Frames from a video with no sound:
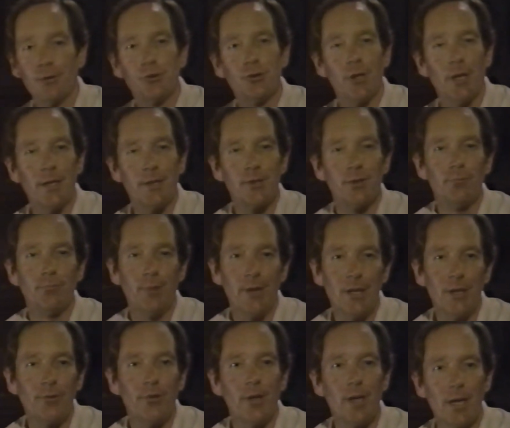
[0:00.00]
try to
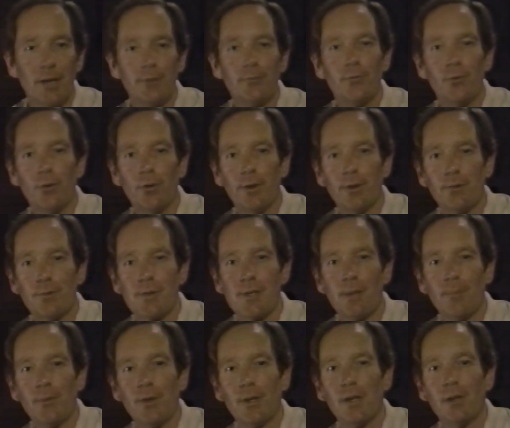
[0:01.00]
recreate for you
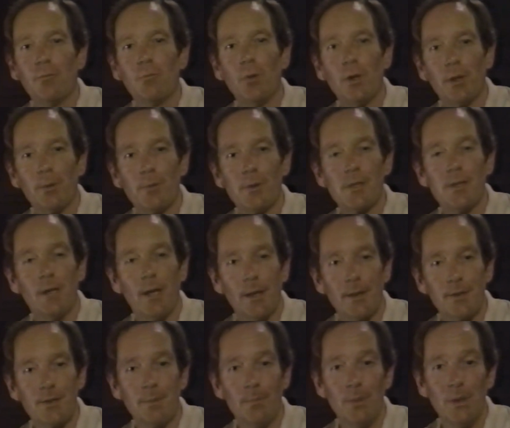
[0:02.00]
something of what it was
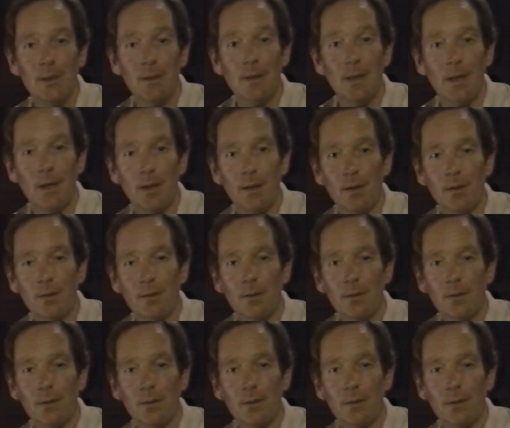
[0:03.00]
like to be there.